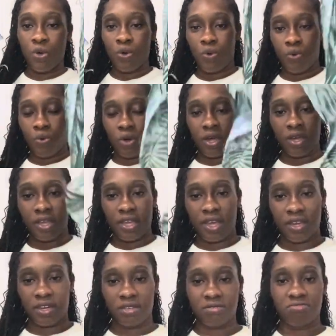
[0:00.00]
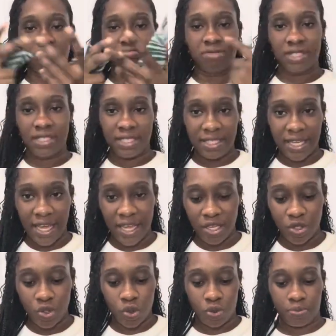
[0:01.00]
where you can tie
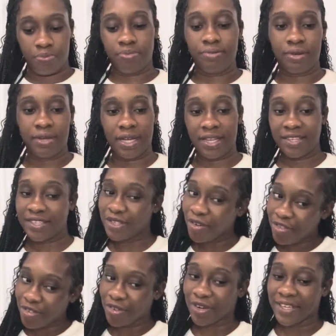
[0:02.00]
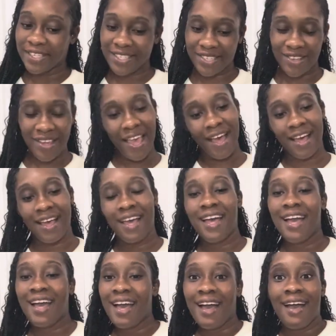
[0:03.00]
it up and so forth. So yeah,
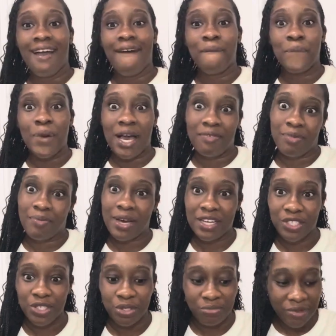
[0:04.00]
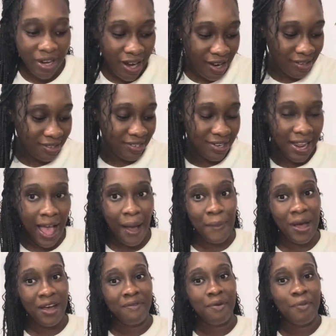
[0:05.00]
I have a bathroom curtain, I
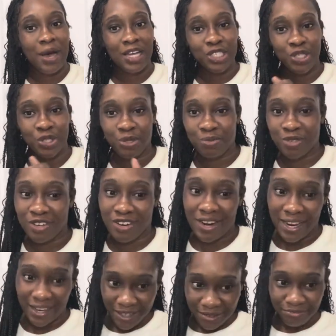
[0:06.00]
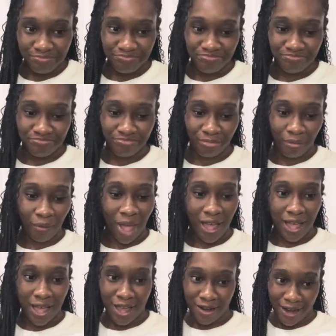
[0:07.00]
have a bathroom rod.
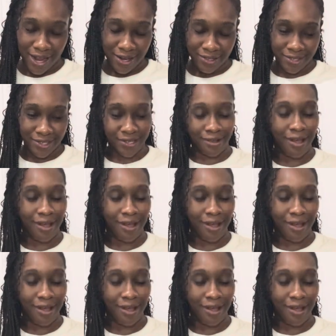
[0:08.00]
Alright.